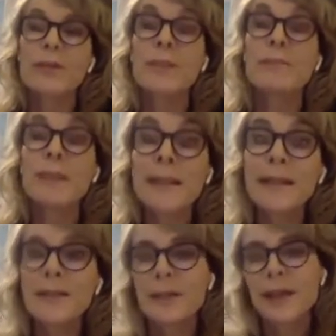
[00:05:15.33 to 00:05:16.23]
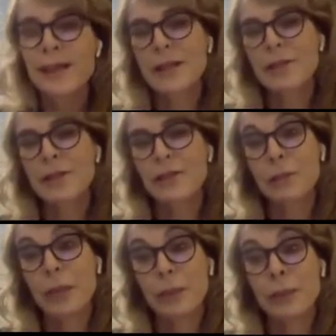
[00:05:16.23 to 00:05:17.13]
from as many different categories of
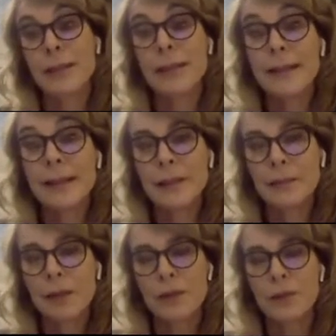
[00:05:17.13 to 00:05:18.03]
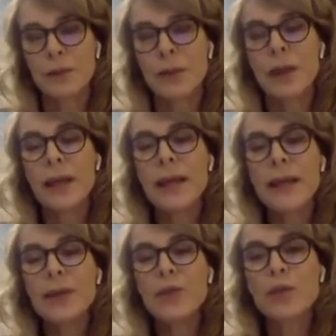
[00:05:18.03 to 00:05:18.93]
people as legally possible
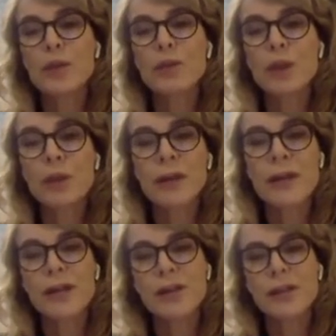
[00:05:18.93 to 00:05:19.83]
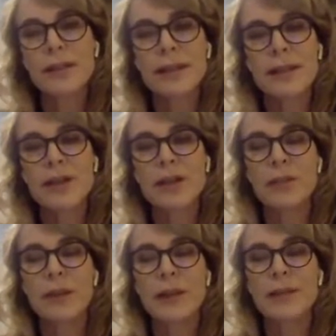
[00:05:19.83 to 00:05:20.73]
in order to grow a national D N A
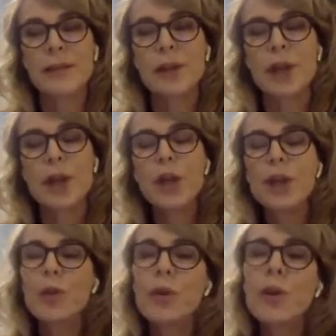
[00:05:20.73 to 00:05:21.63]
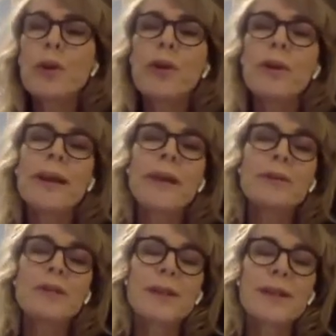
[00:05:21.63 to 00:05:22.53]
database, you are not only
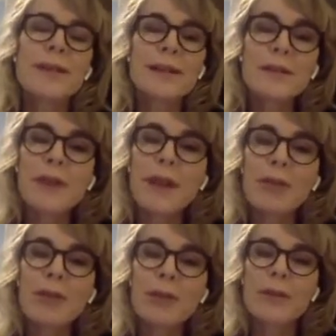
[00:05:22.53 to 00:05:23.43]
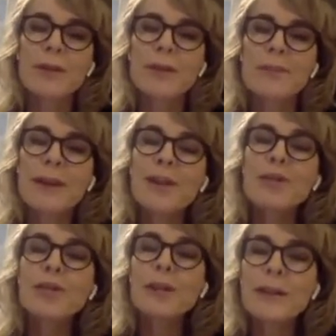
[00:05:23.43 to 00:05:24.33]
able to identify criminals at a
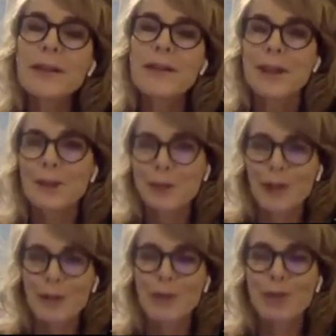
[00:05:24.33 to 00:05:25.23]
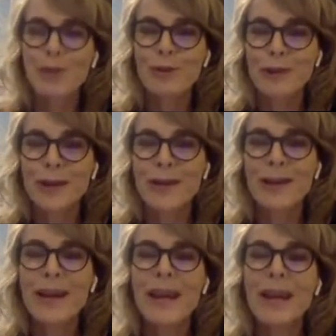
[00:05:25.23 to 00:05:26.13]
much earlier stage of their criminal career,
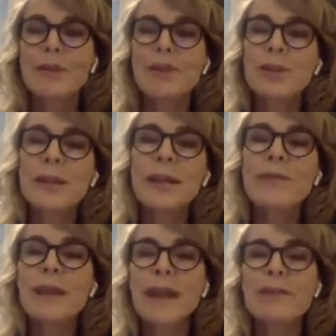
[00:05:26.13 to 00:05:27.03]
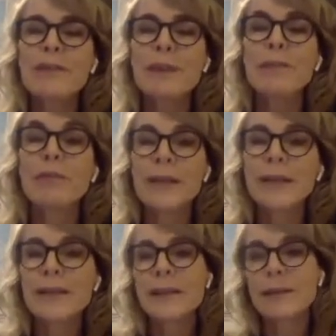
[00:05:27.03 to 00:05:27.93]
but you save lives by
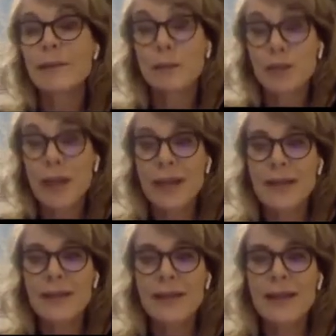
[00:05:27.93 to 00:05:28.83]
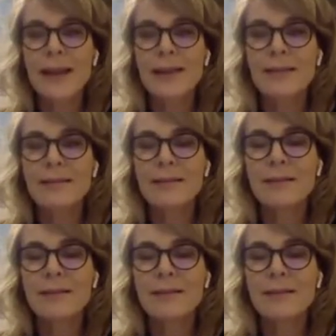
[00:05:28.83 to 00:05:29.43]
preventing them from striking again.